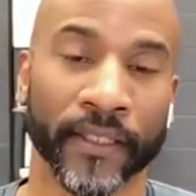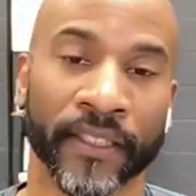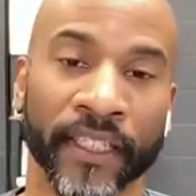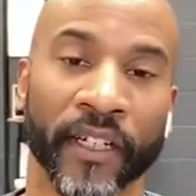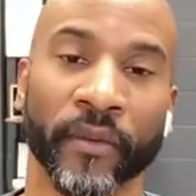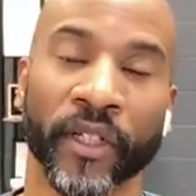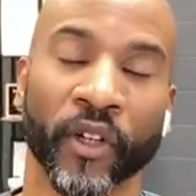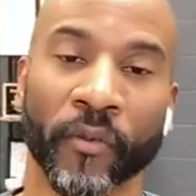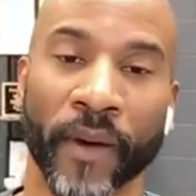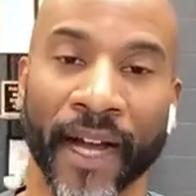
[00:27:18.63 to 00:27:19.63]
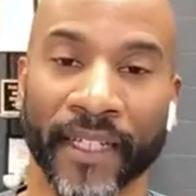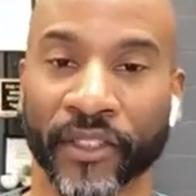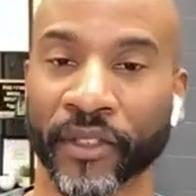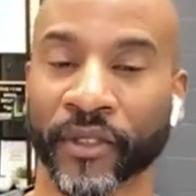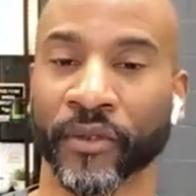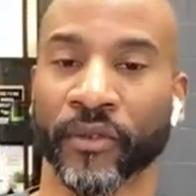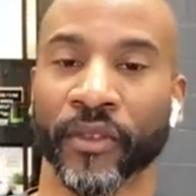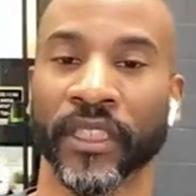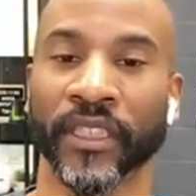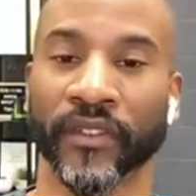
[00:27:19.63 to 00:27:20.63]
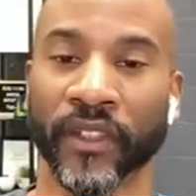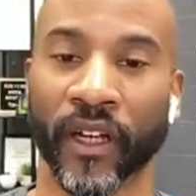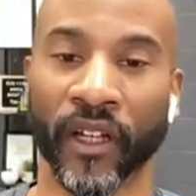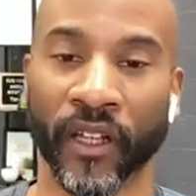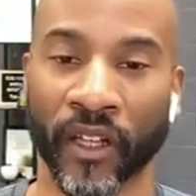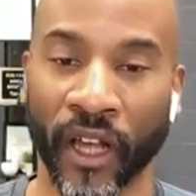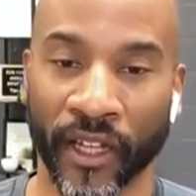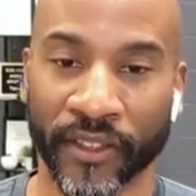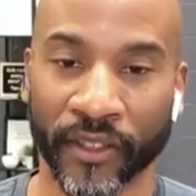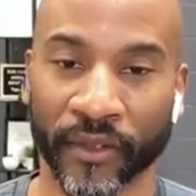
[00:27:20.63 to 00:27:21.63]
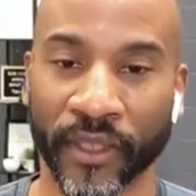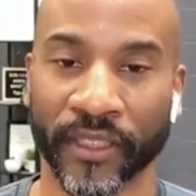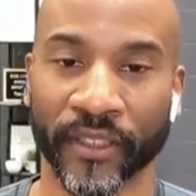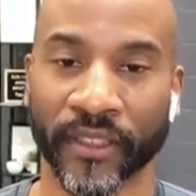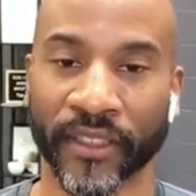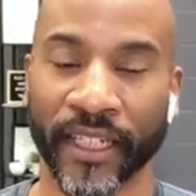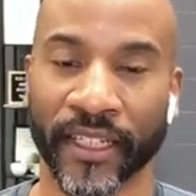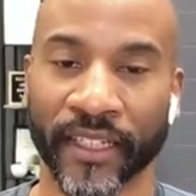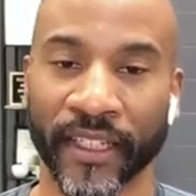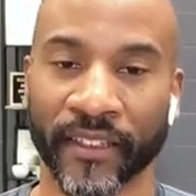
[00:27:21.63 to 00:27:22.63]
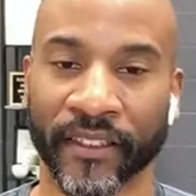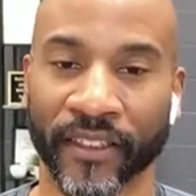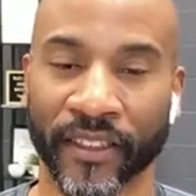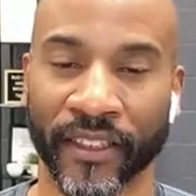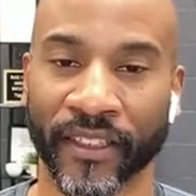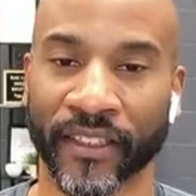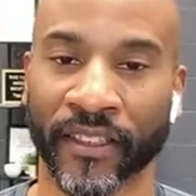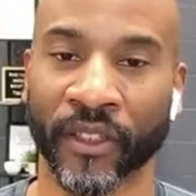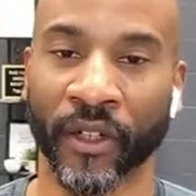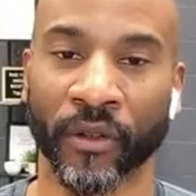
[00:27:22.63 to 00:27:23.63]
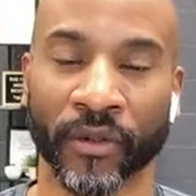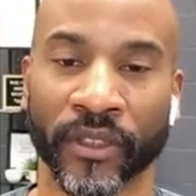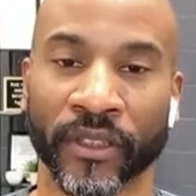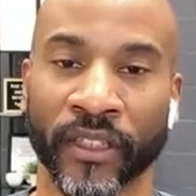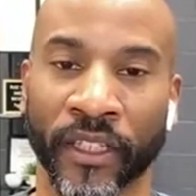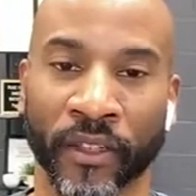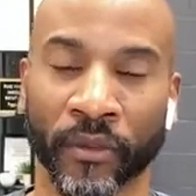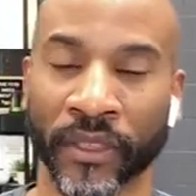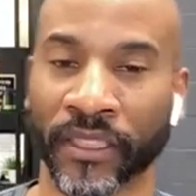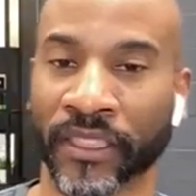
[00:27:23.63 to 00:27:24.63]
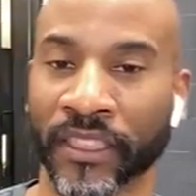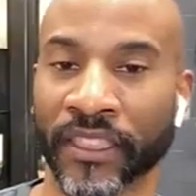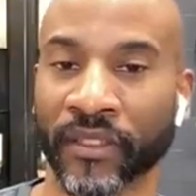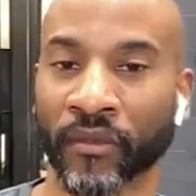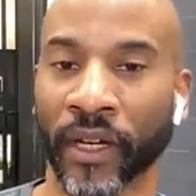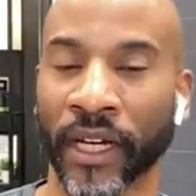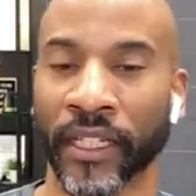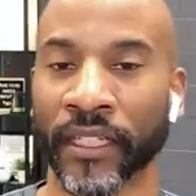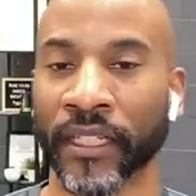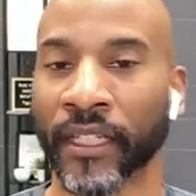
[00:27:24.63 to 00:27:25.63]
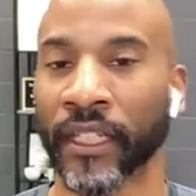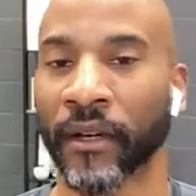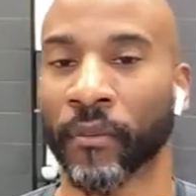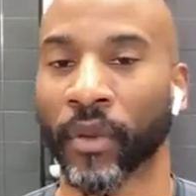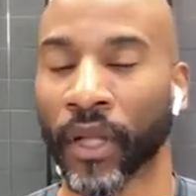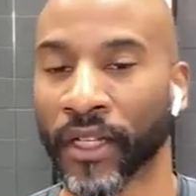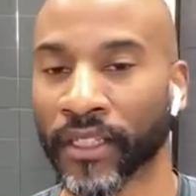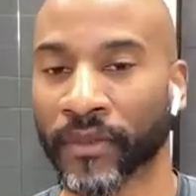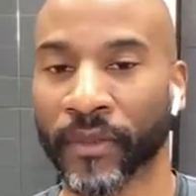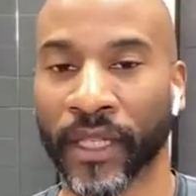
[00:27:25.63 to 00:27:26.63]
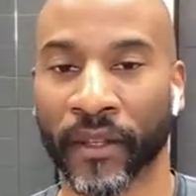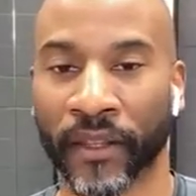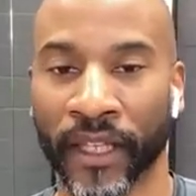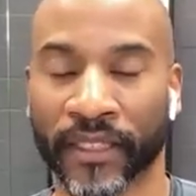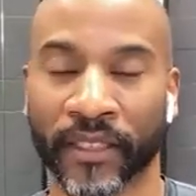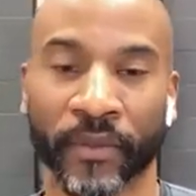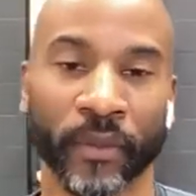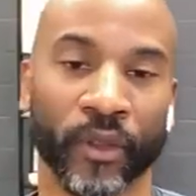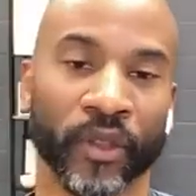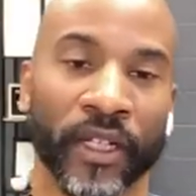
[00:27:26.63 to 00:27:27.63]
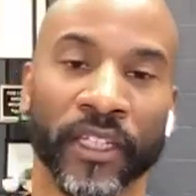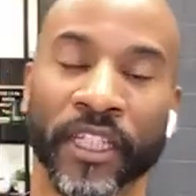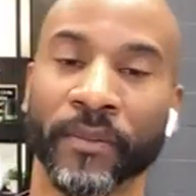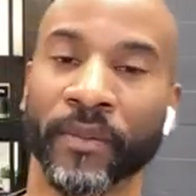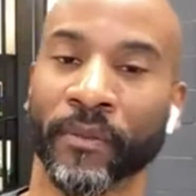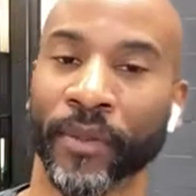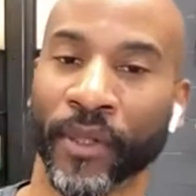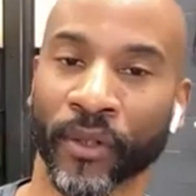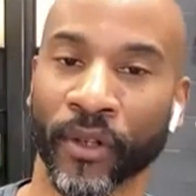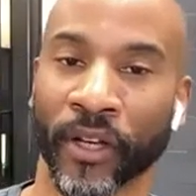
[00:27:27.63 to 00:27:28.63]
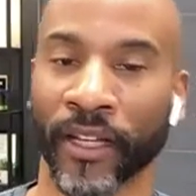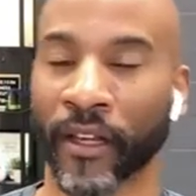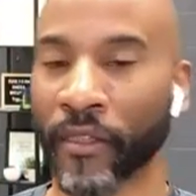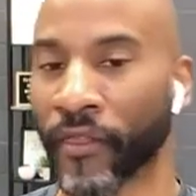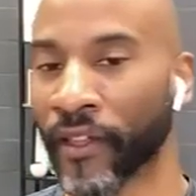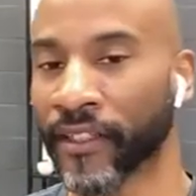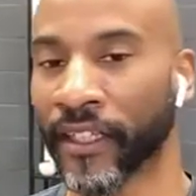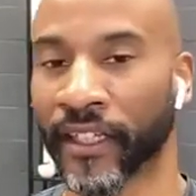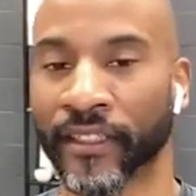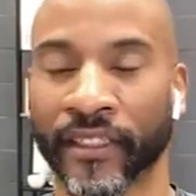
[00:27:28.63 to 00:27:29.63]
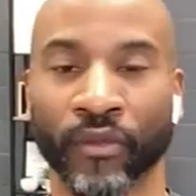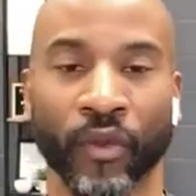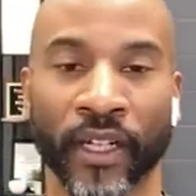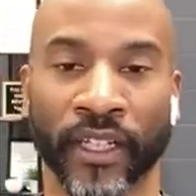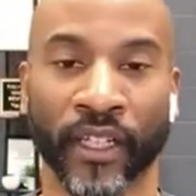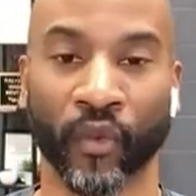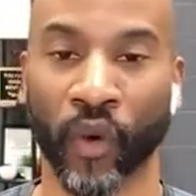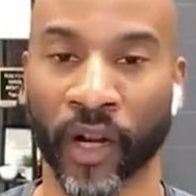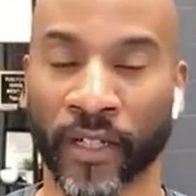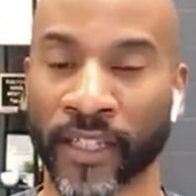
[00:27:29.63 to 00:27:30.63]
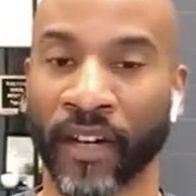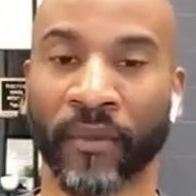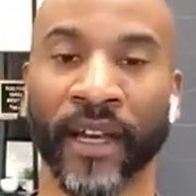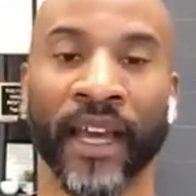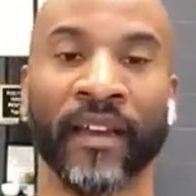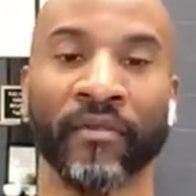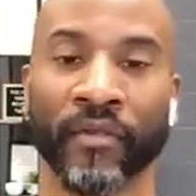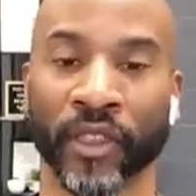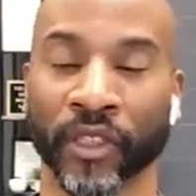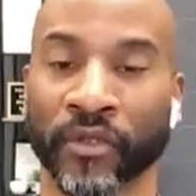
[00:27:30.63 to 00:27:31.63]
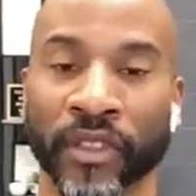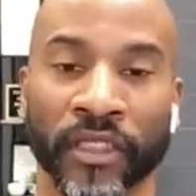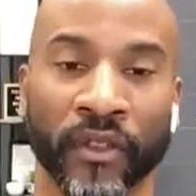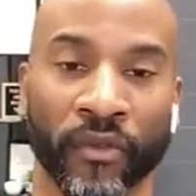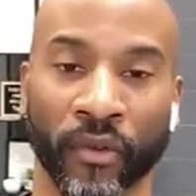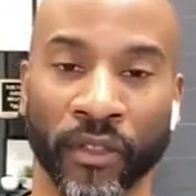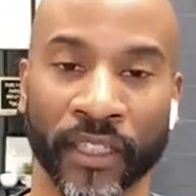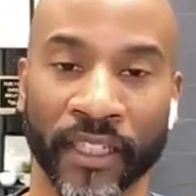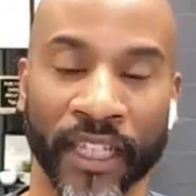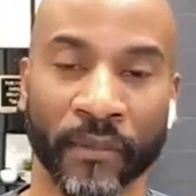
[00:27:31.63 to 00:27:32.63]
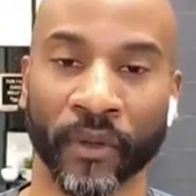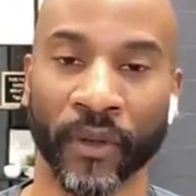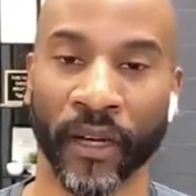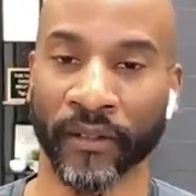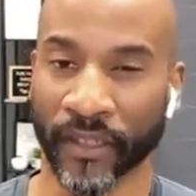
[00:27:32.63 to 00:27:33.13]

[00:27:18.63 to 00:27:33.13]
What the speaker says: Dare we go back to even a lawsuit and just saying that there's, like there was a season when Pilates meant this and people trying to keep it pure and authentic and didn't want to get it watered down by everyone using and throwing the name around,